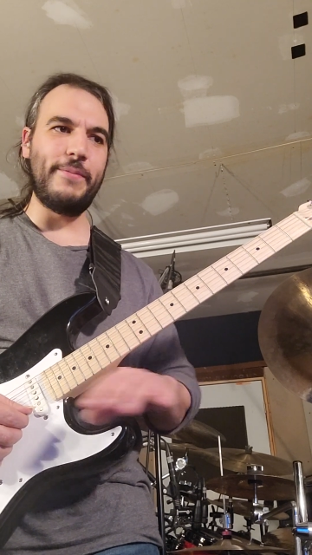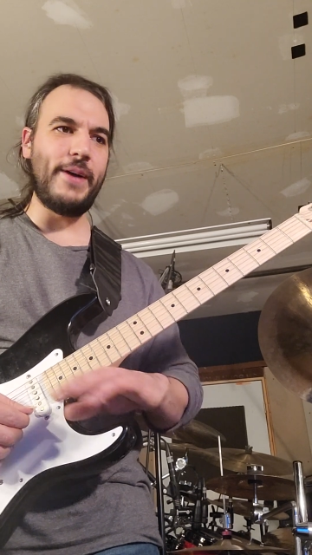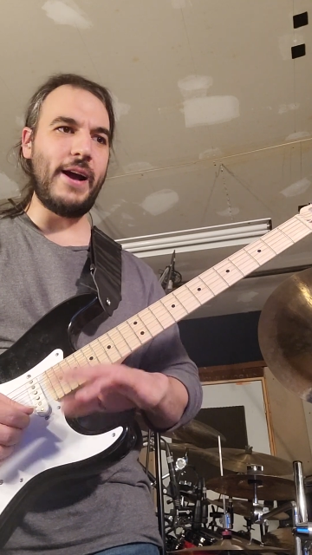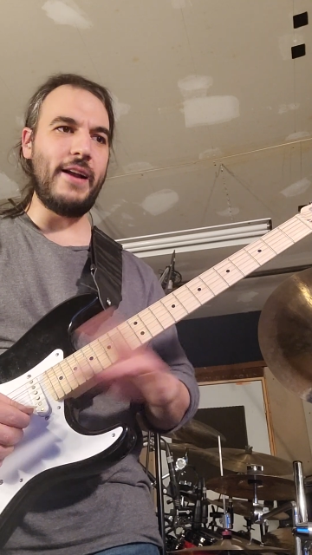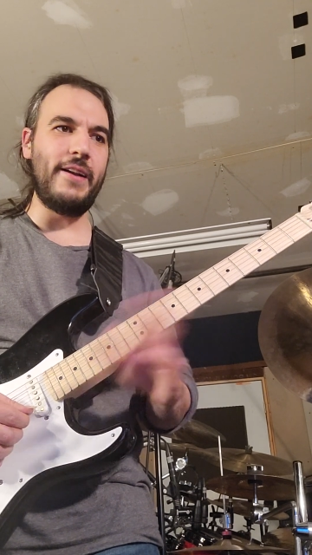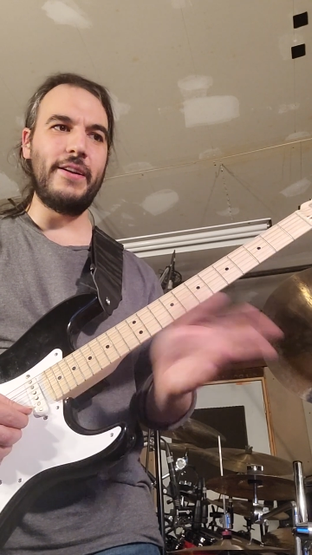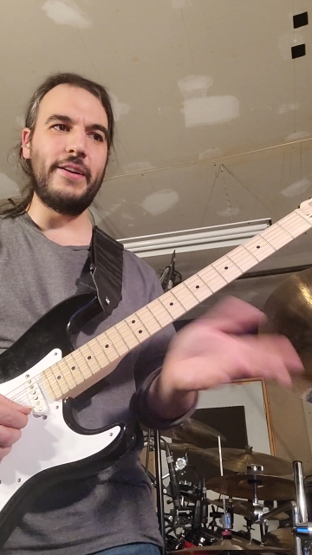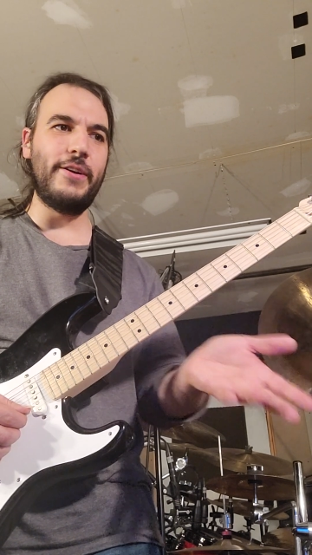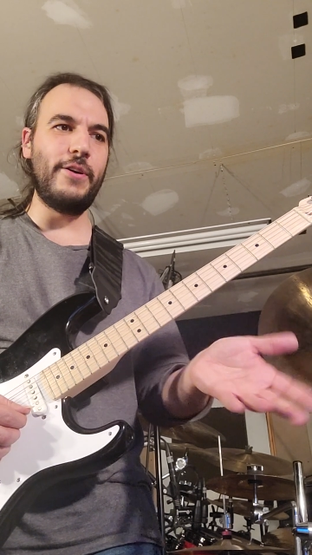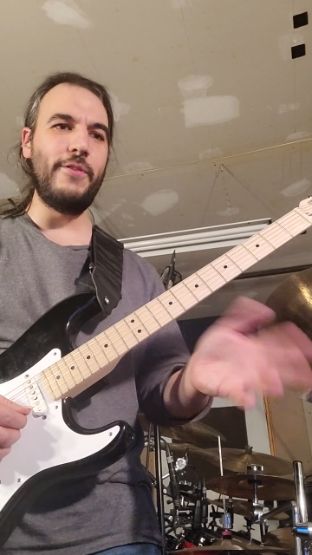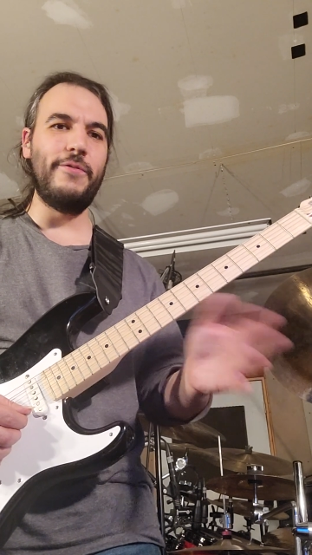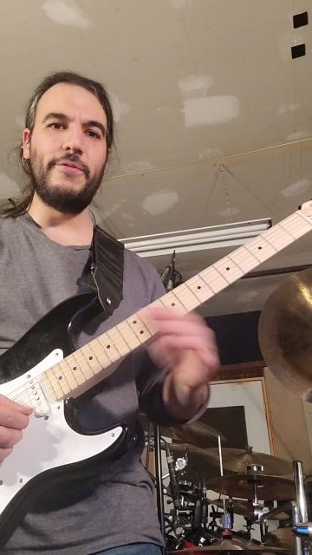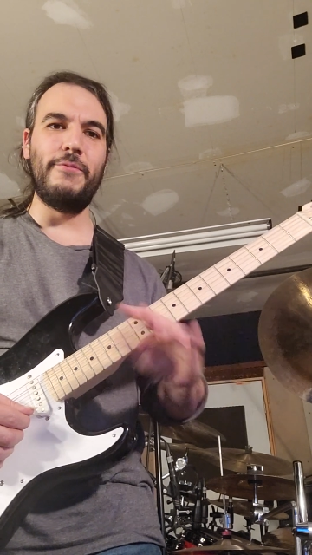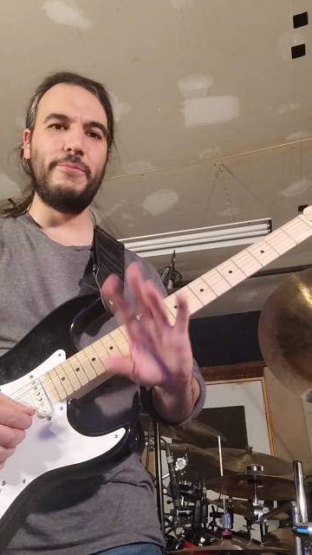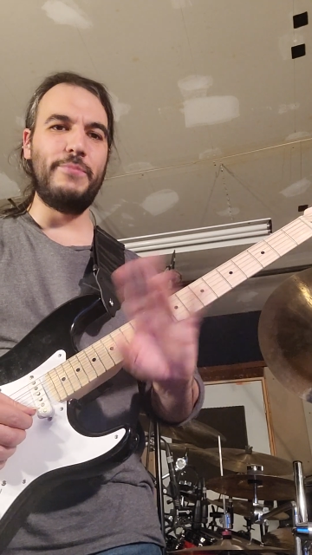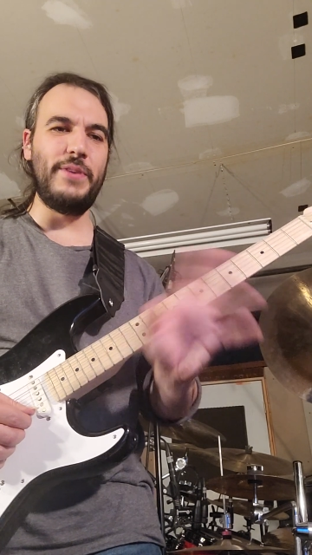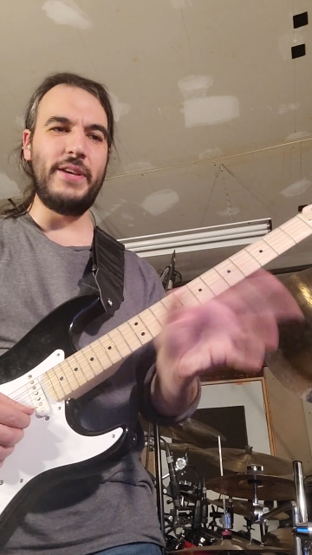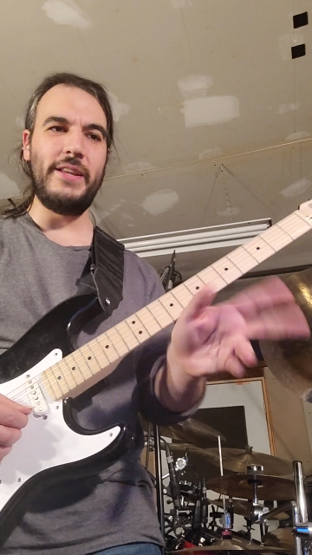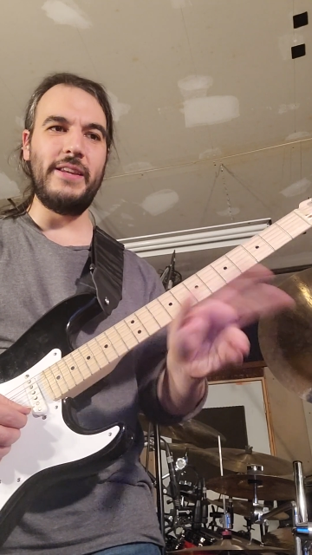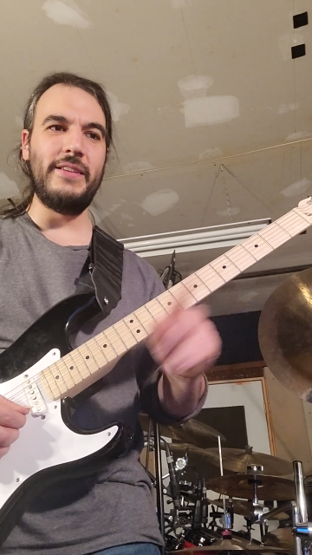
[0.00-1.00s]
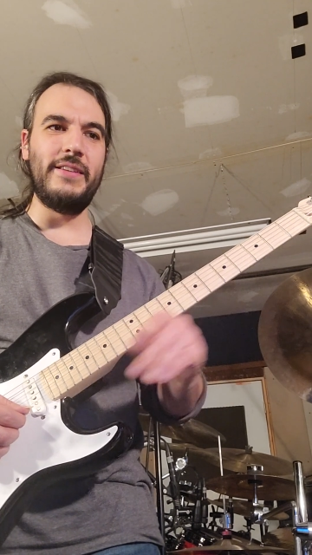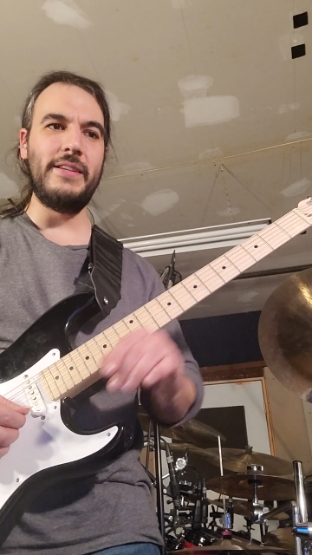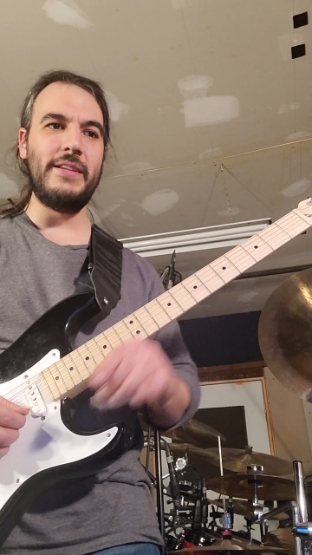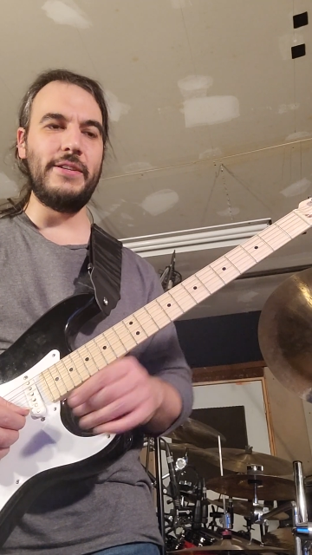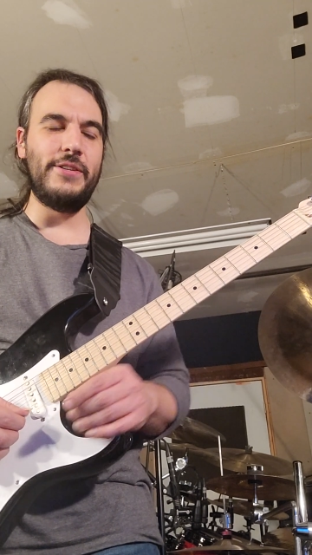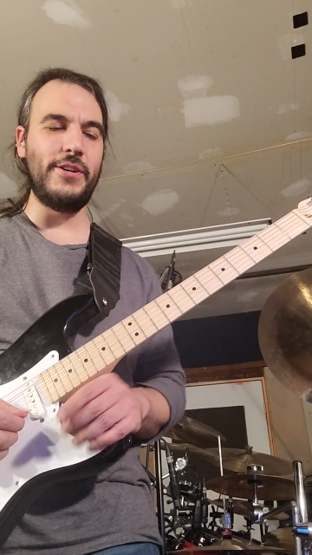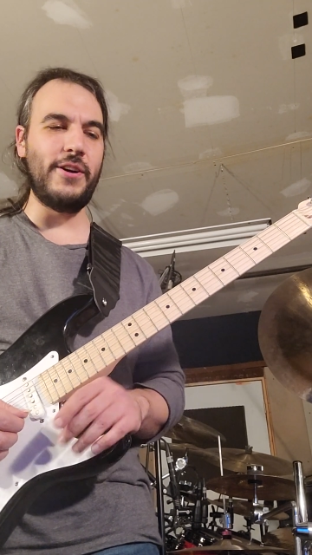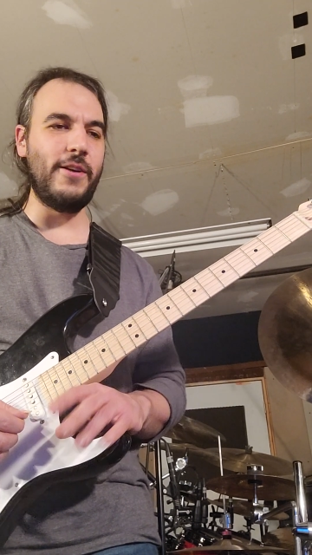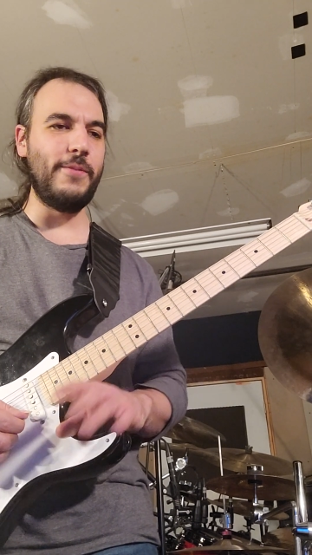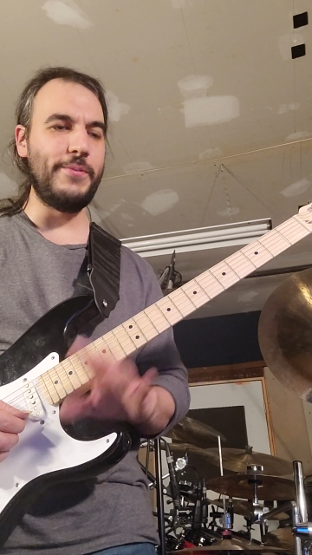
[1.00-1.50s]
how did it go from B to D
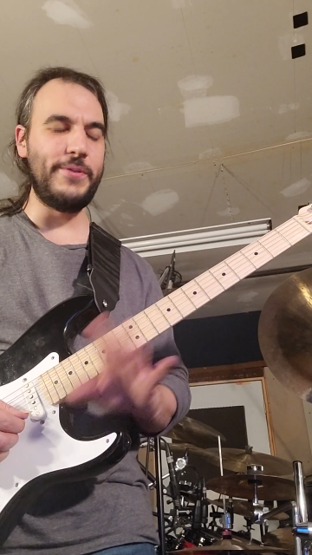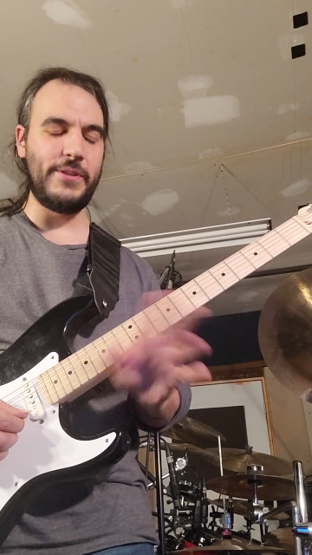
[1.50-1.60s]
sharp?